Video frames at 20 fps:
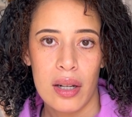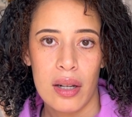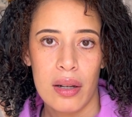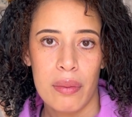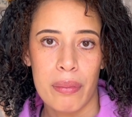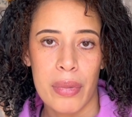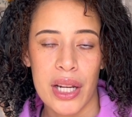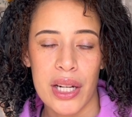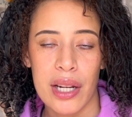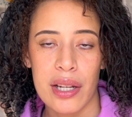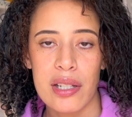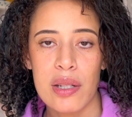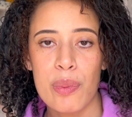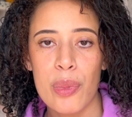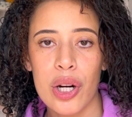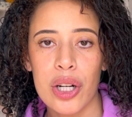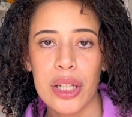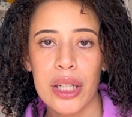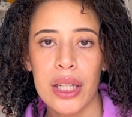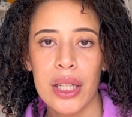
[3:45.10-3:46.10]
my next
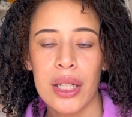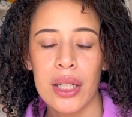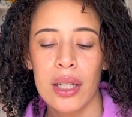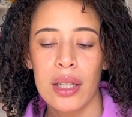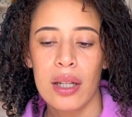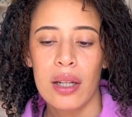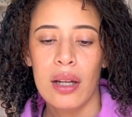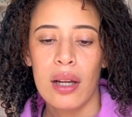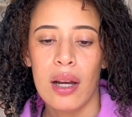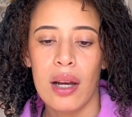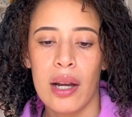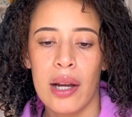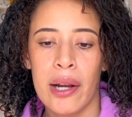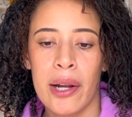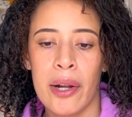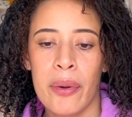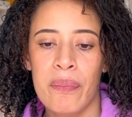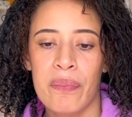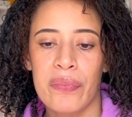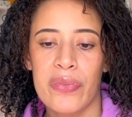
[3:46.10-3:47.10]
market.
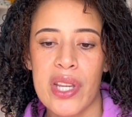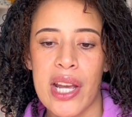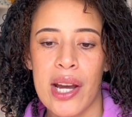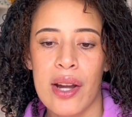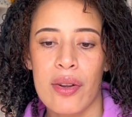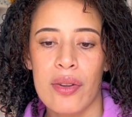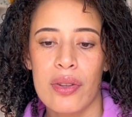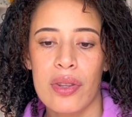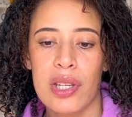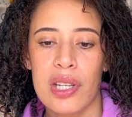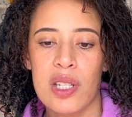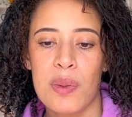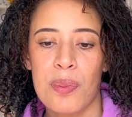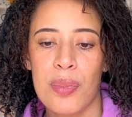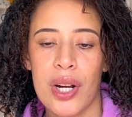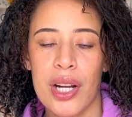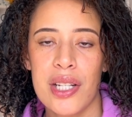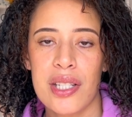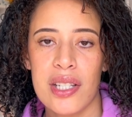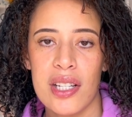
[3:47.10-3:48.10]
Now, these
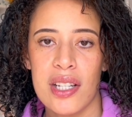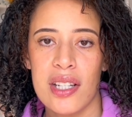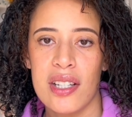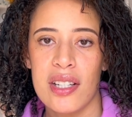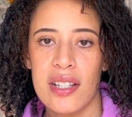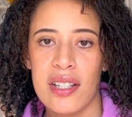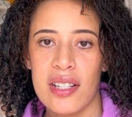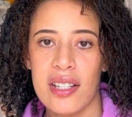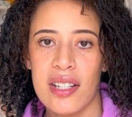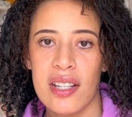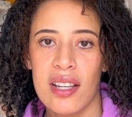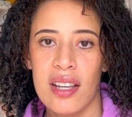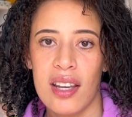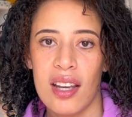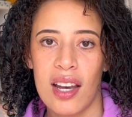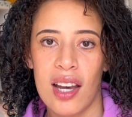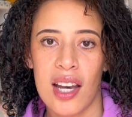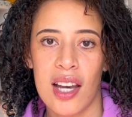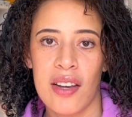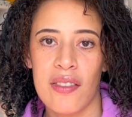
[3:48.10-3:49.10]
prices,
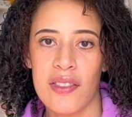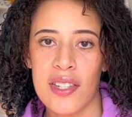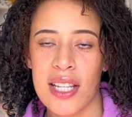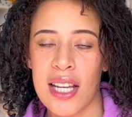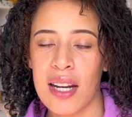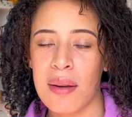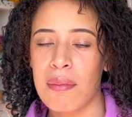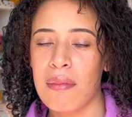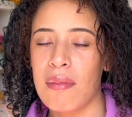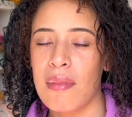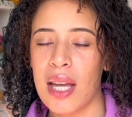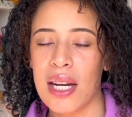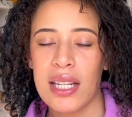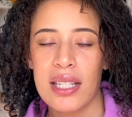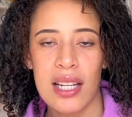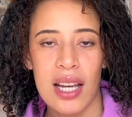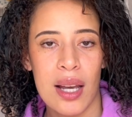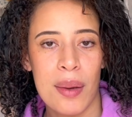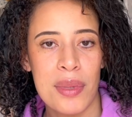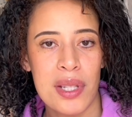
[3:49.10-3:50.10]
I've said it many
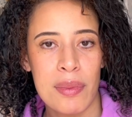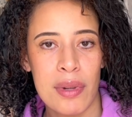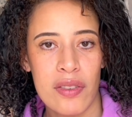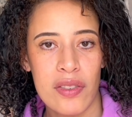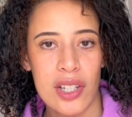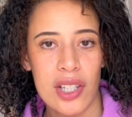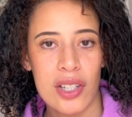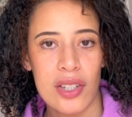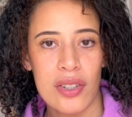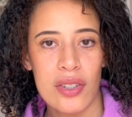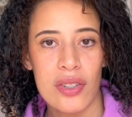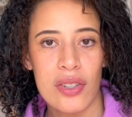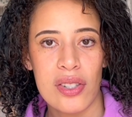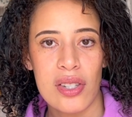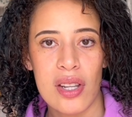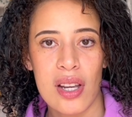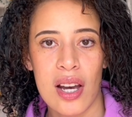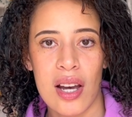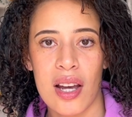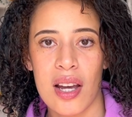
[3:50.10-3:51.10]
times in my
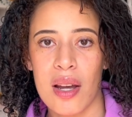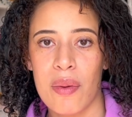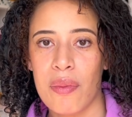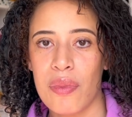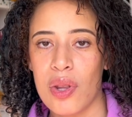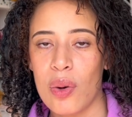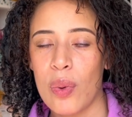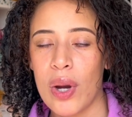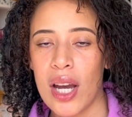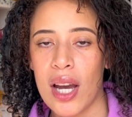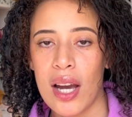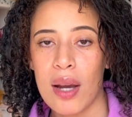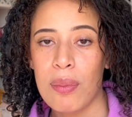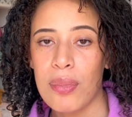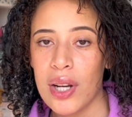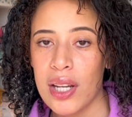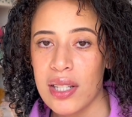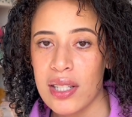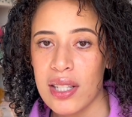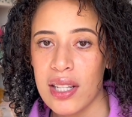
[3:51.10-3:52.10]
videos, the way I
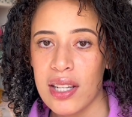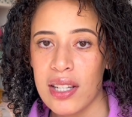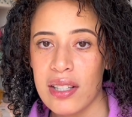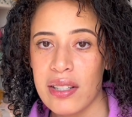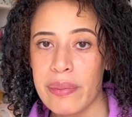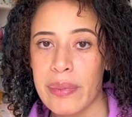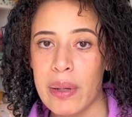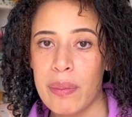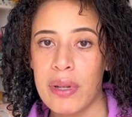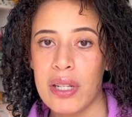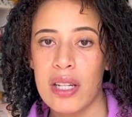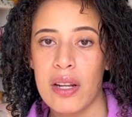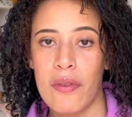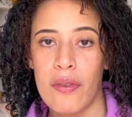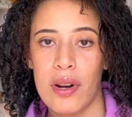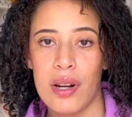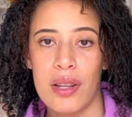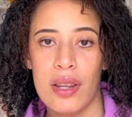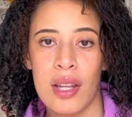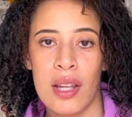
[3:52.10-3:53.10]
price things might be
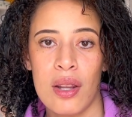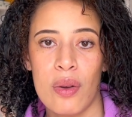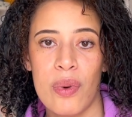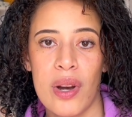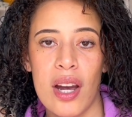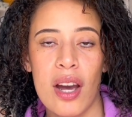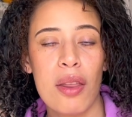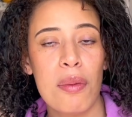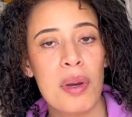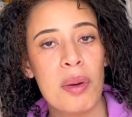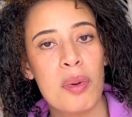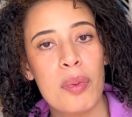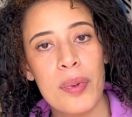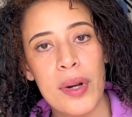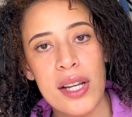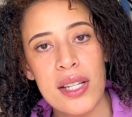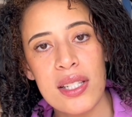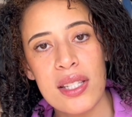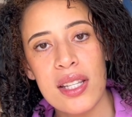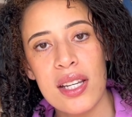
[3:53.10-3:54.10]
different than the way other people
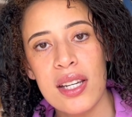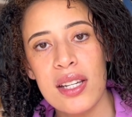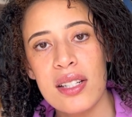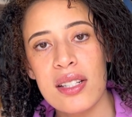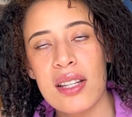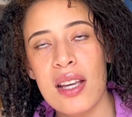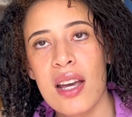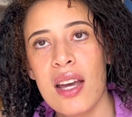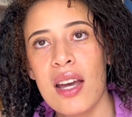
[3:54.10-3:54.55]
price things.